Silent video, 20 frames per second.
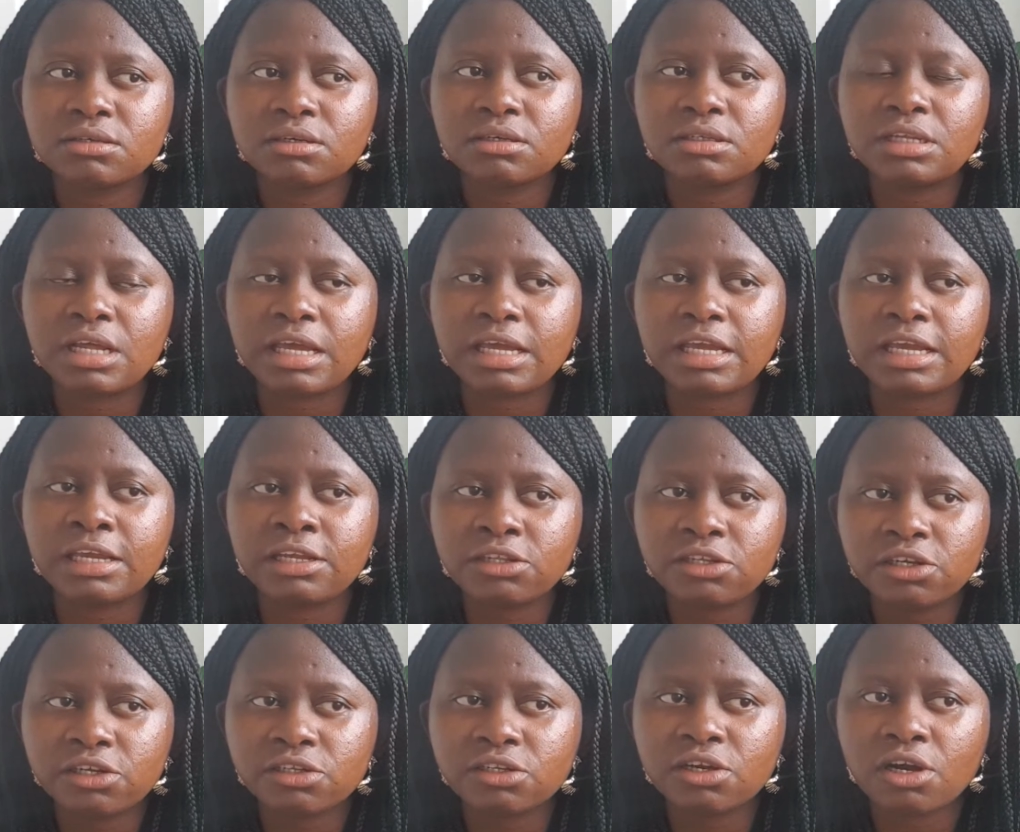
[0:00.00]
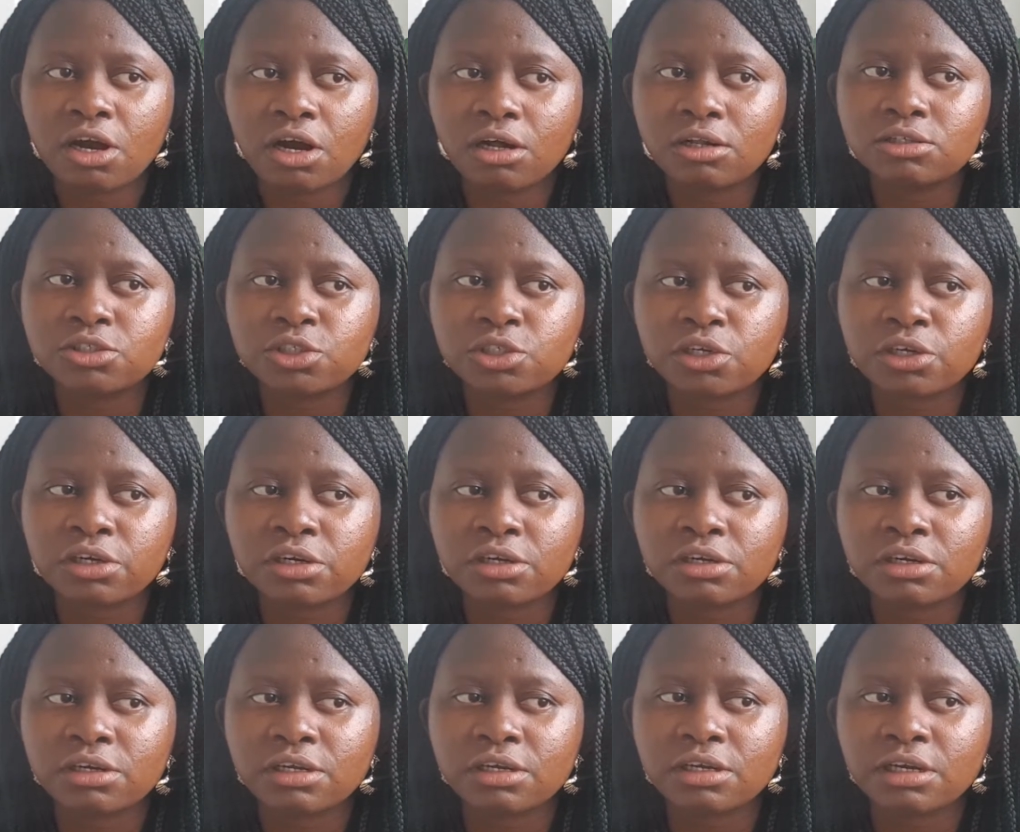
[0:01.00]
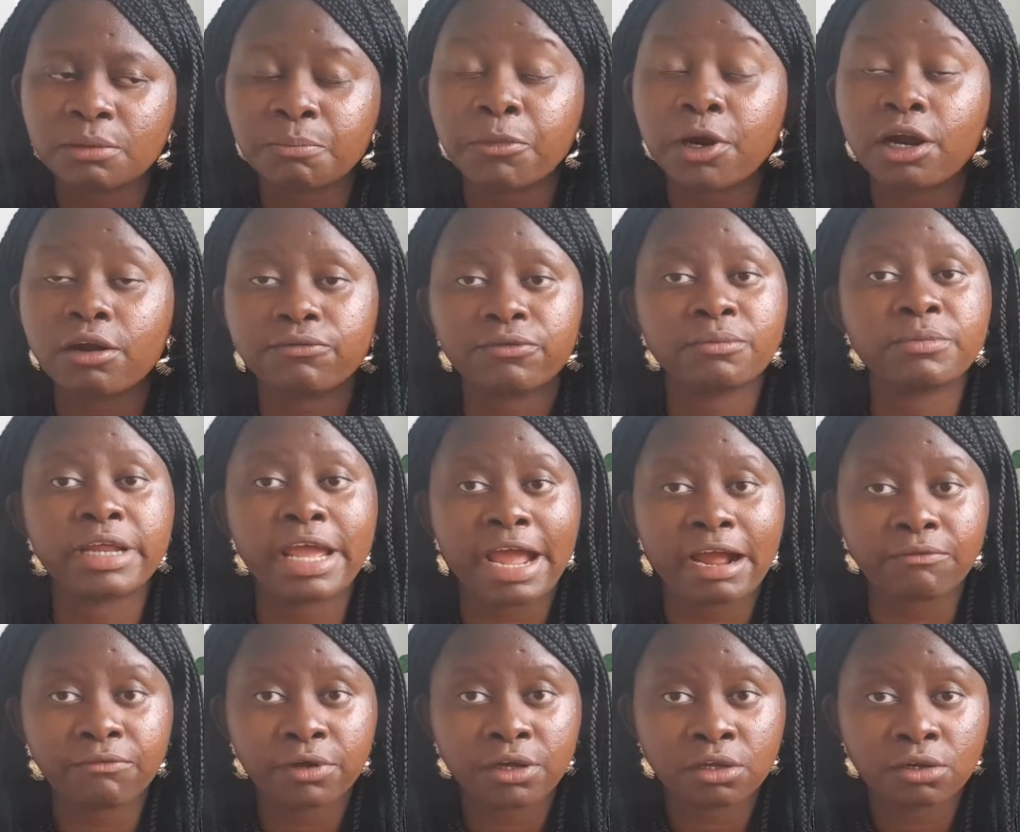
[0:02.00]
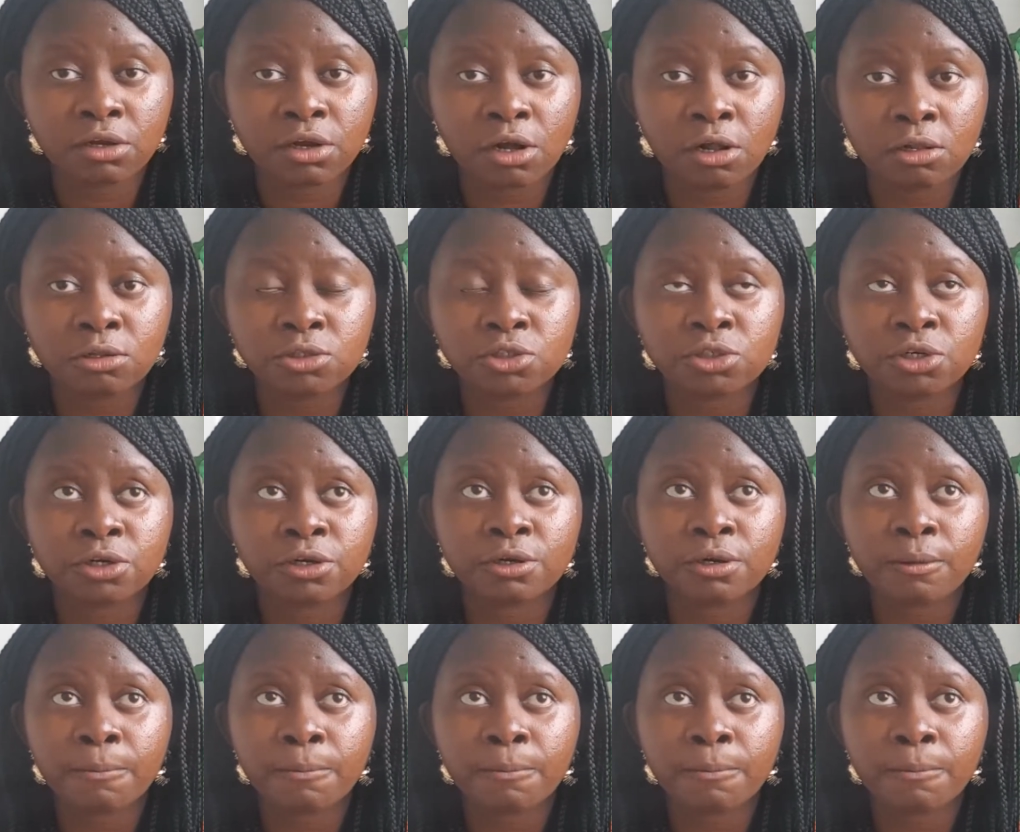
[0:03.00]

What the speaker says: the Indian culture, apart from the African culture,